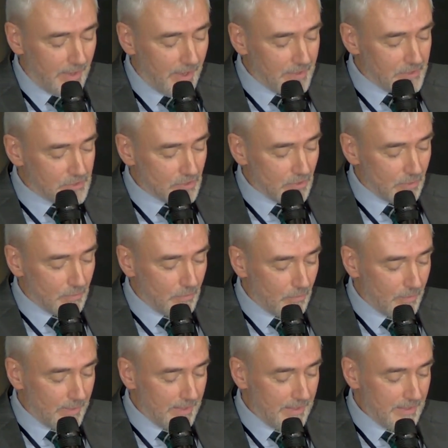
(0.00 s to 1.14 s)
and so
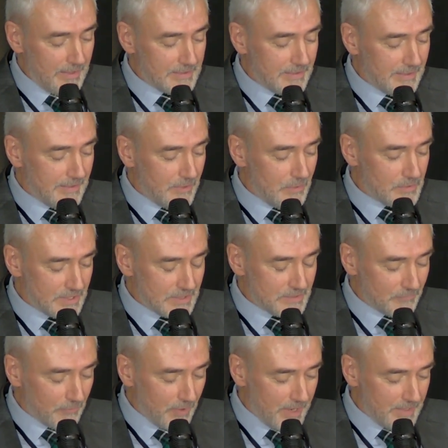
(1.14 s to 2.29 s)
he used this
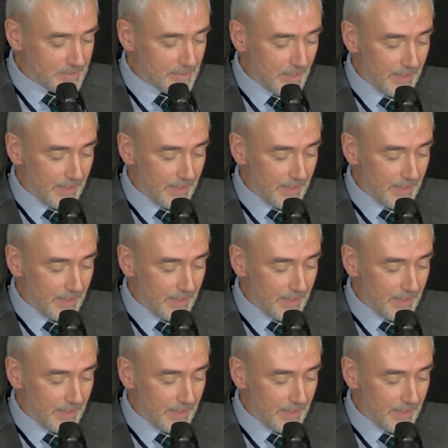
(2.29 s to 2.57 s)
phrase,